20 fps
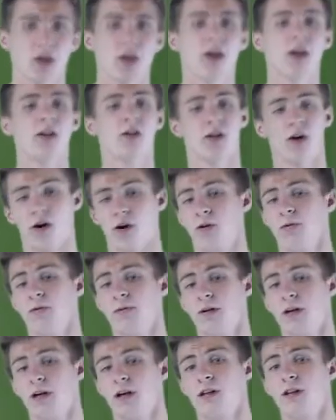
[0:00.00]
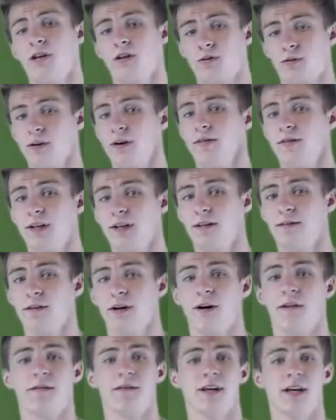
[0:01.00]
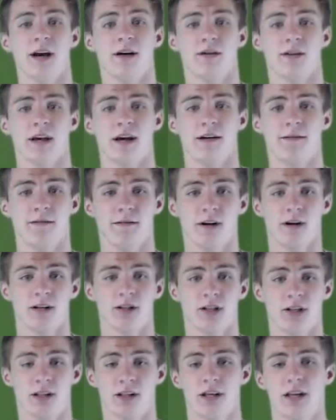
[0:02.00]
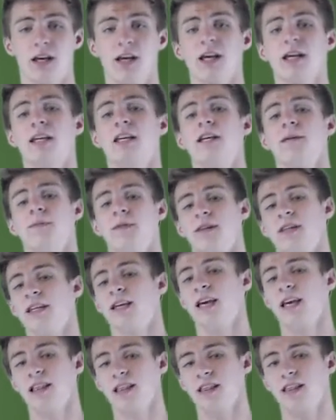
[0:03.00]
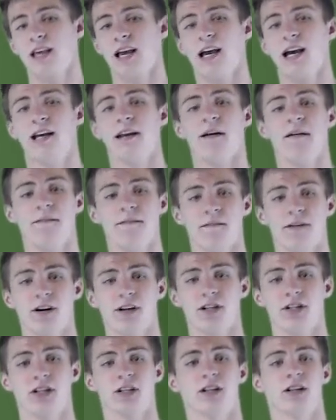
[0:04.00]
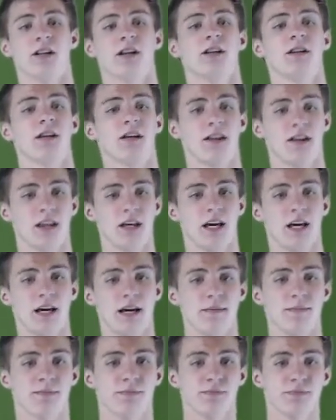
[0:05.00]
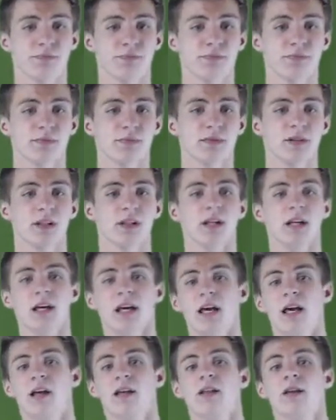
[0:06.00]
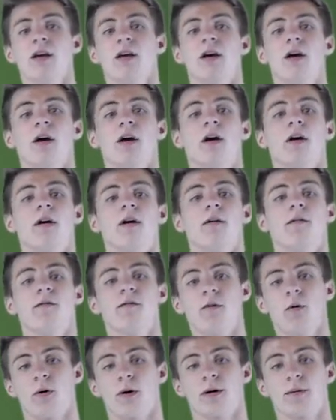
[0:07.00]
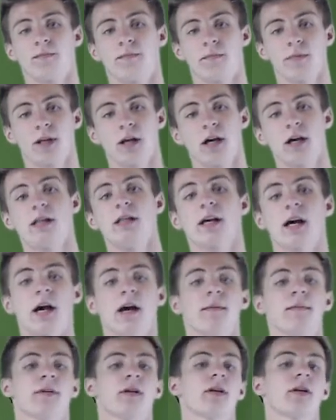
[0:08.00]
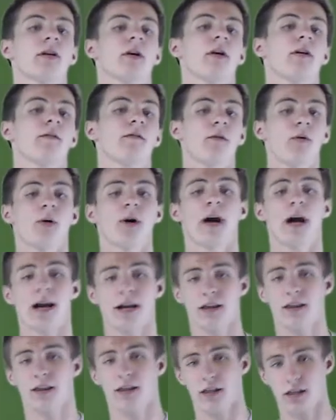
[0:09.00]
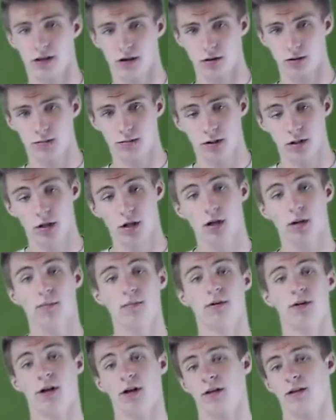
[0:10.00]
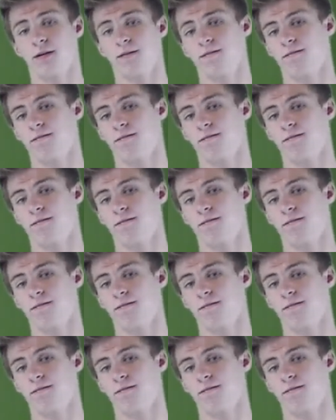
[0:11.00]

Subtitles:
So the derivative of the outside function, keeping the inside function the same, is 4 times 4x cubed plus